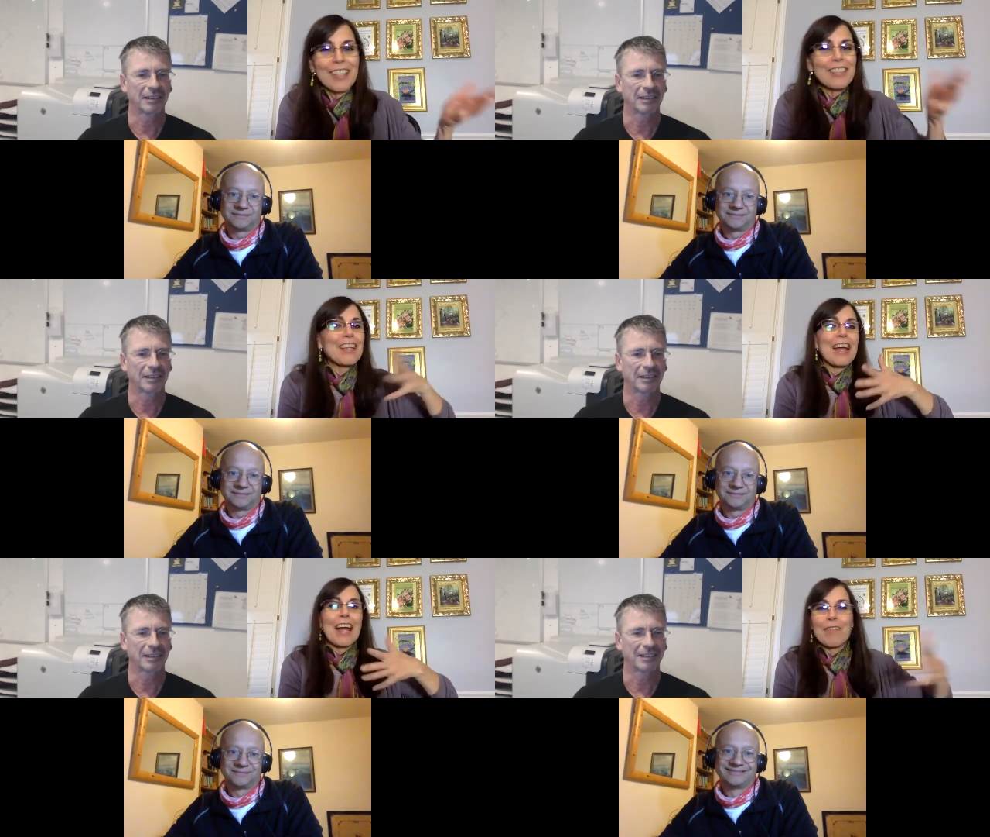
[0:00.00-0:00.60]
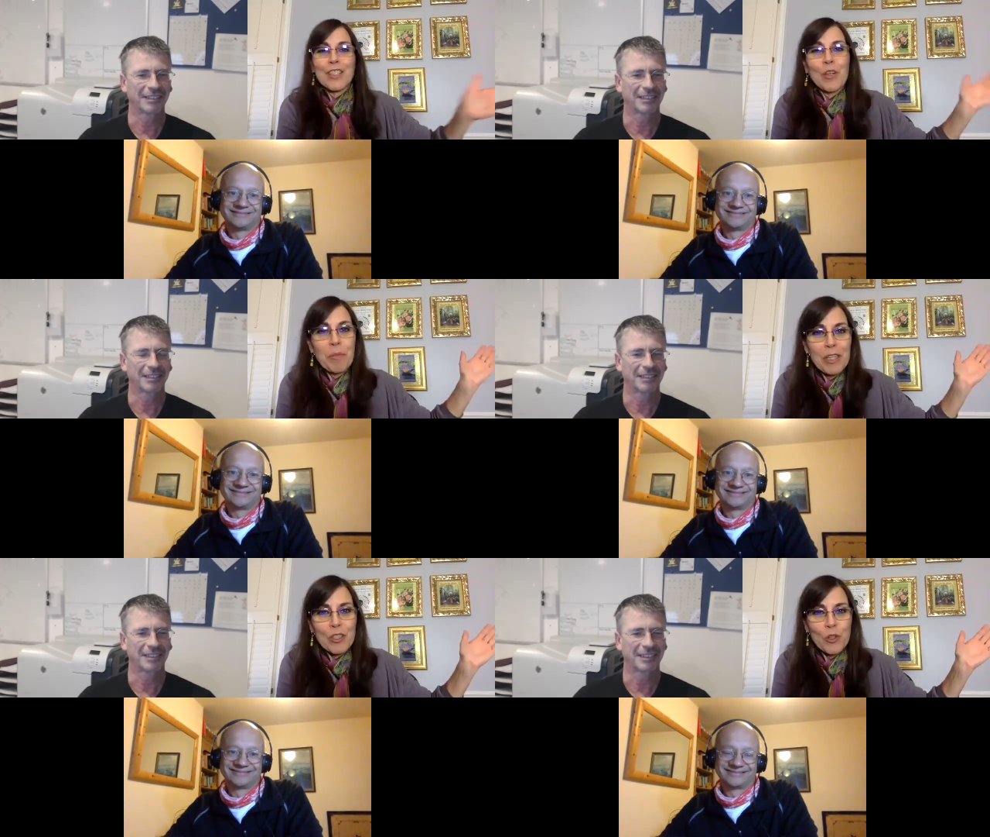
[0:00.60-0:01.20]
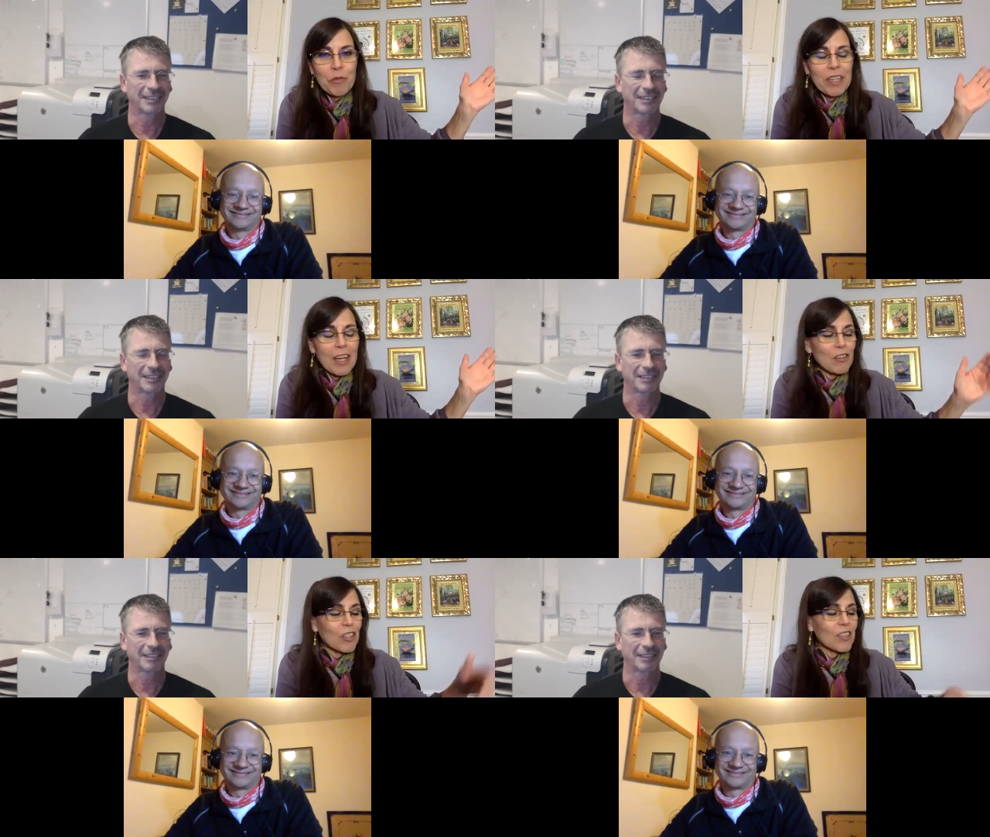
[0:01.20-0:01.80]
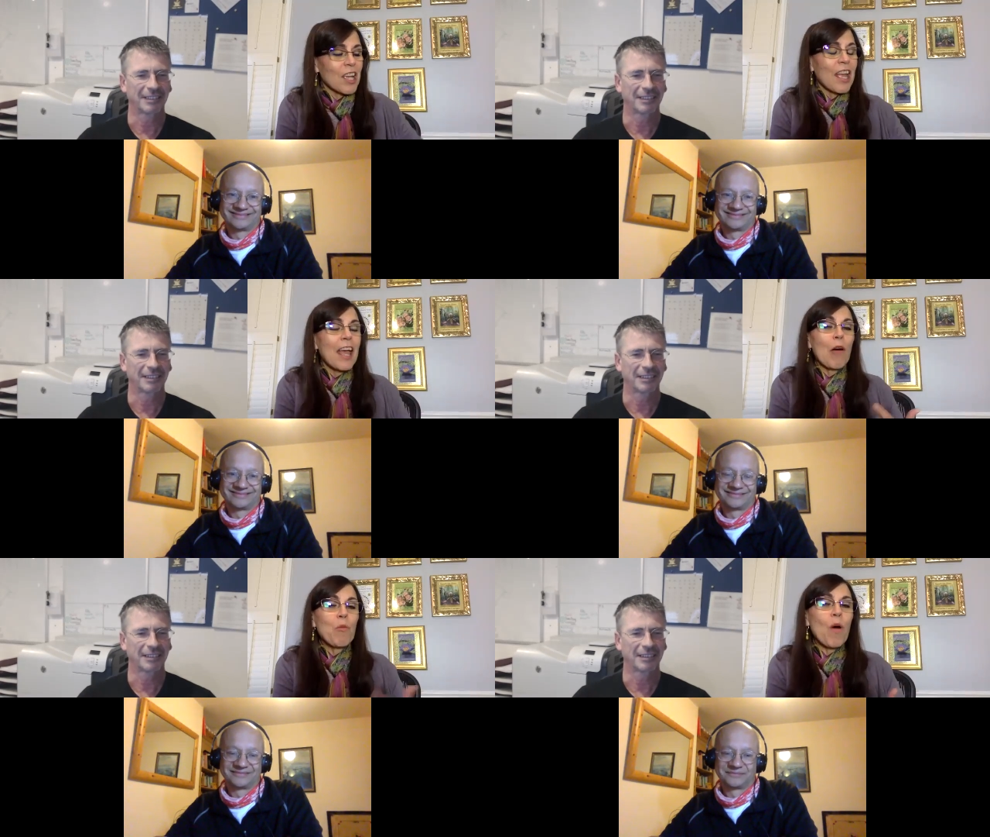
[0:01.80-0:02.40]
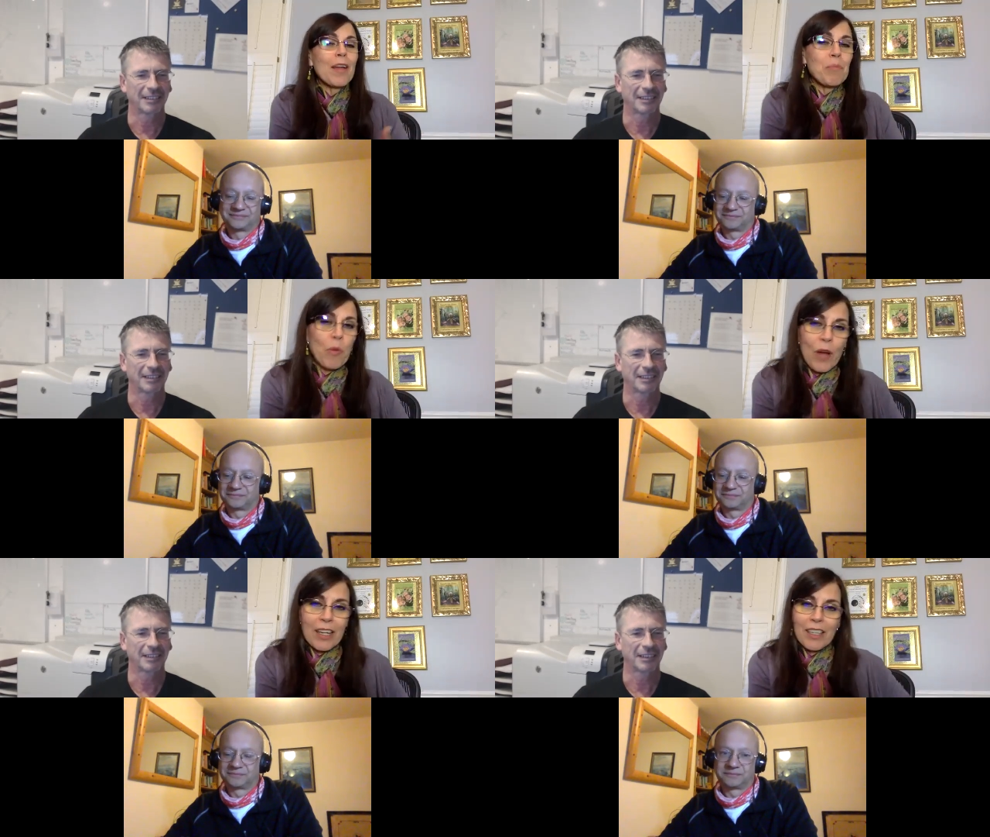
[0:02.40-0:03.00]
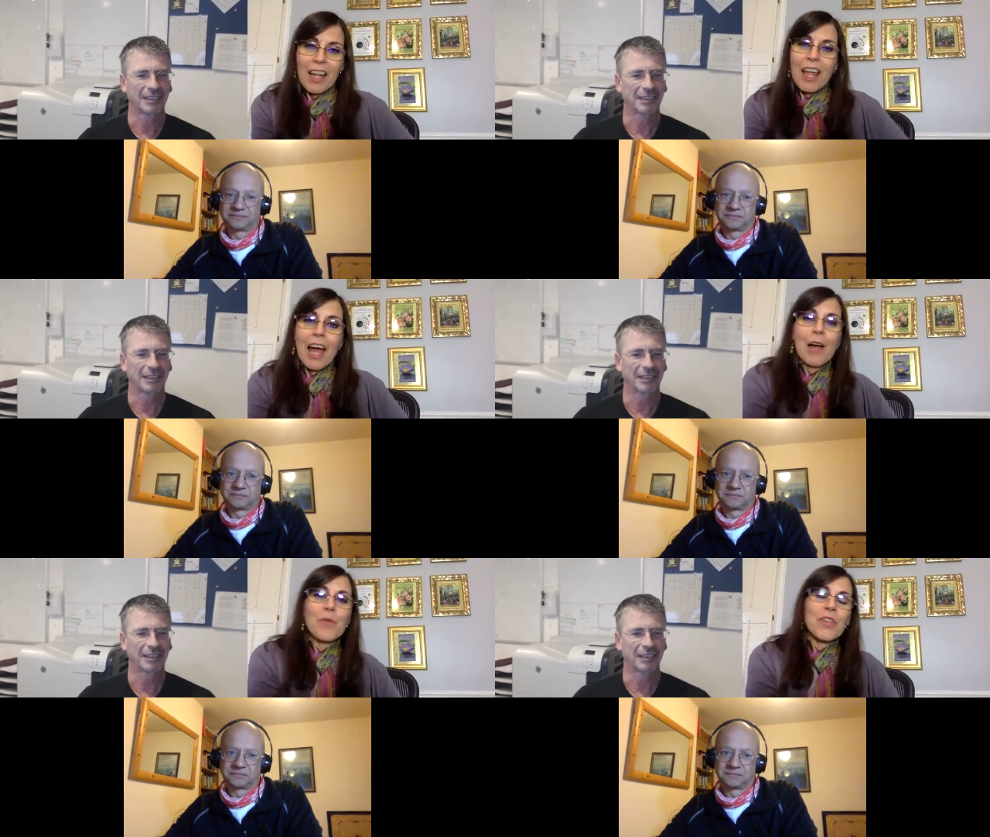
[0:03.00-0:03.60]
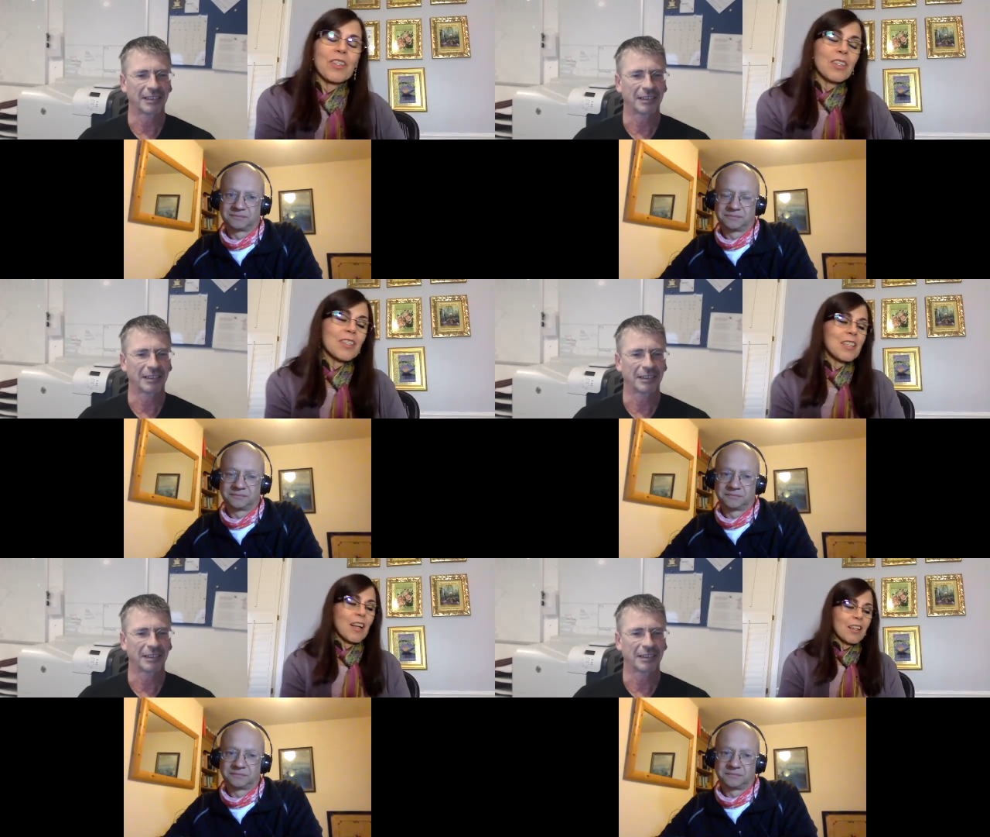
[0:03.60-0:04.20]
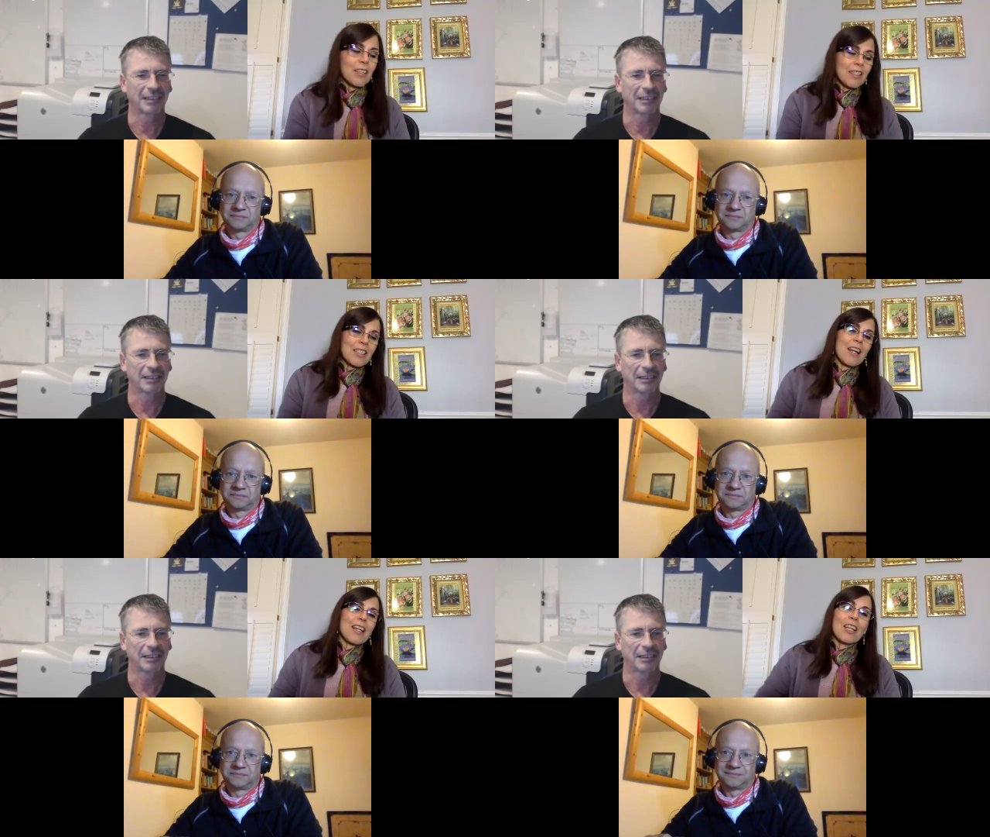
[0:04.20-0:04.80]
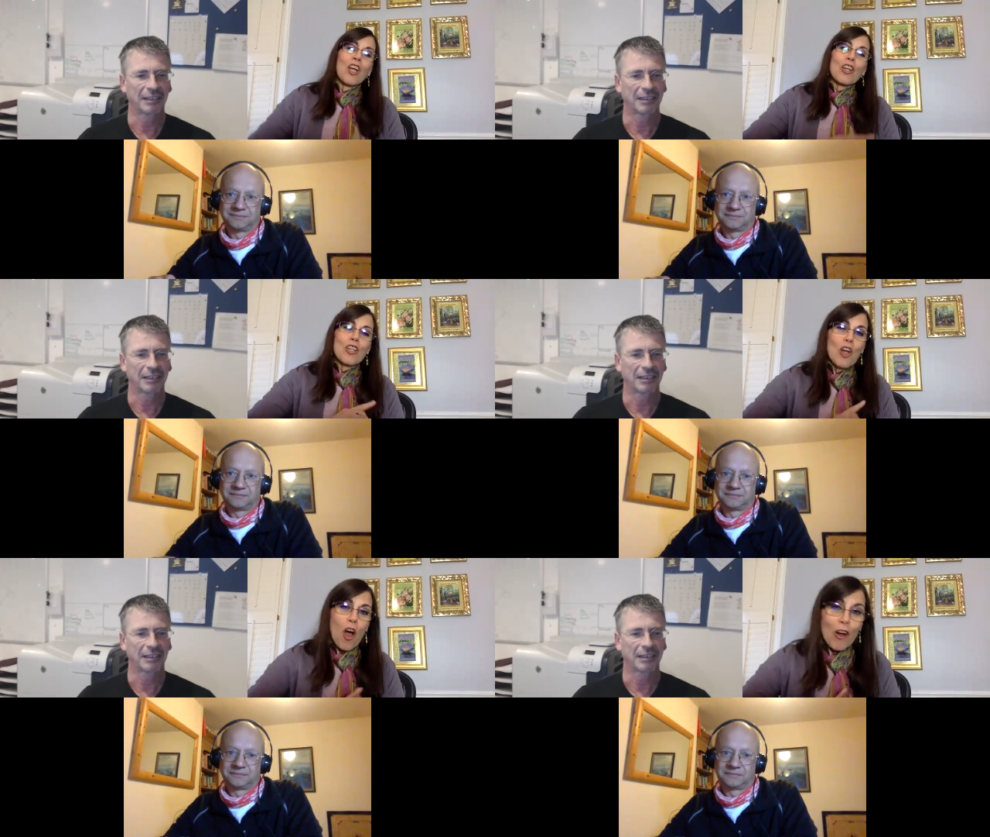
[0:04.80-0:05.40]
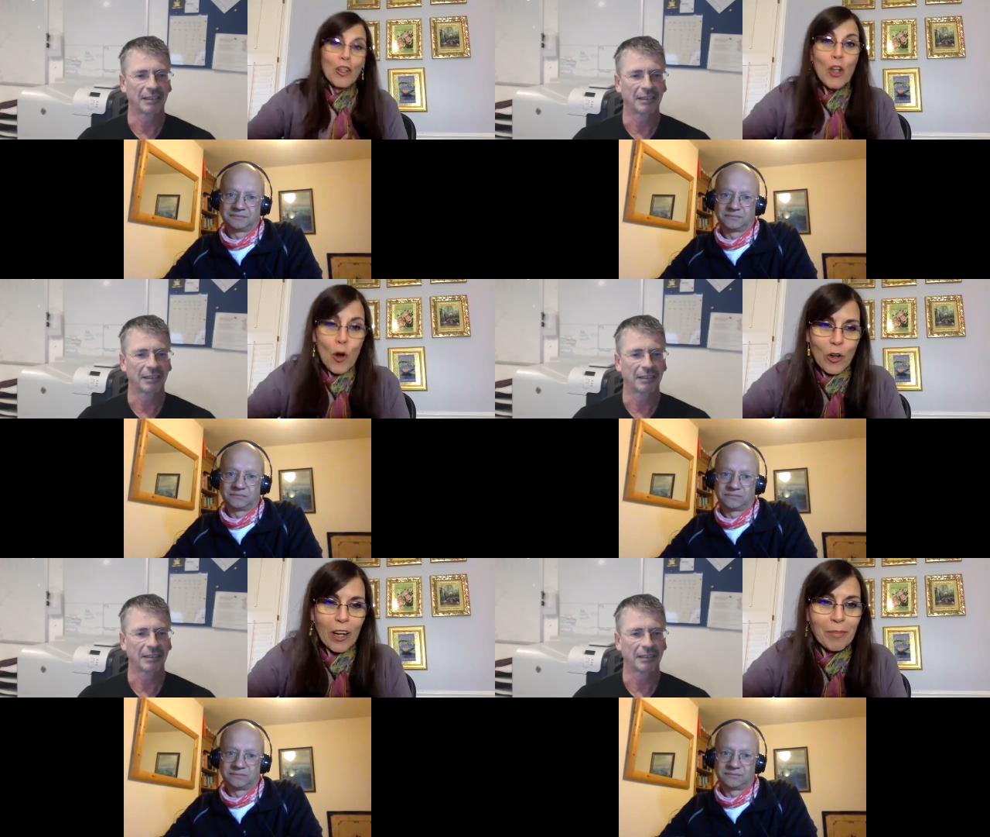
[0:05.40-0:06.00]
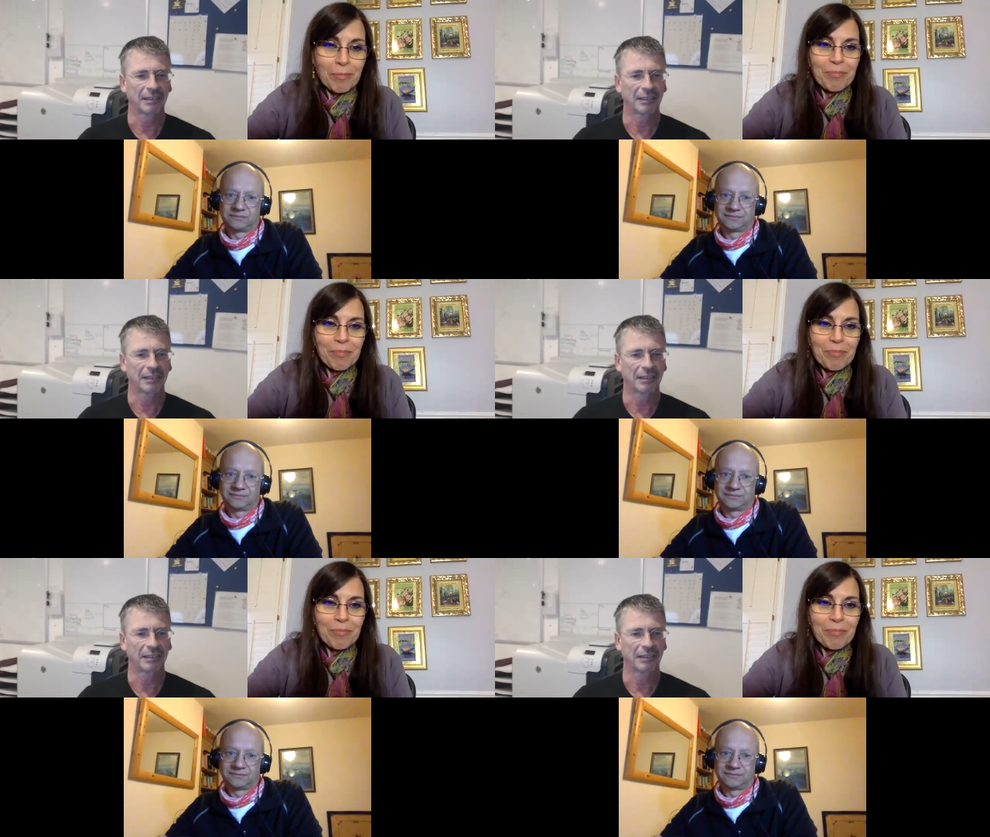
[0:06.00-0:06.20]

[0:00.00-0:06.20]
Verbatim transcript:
Speaker 1: It's like I have so many certifications. At one point, I was going to study study dog yoga.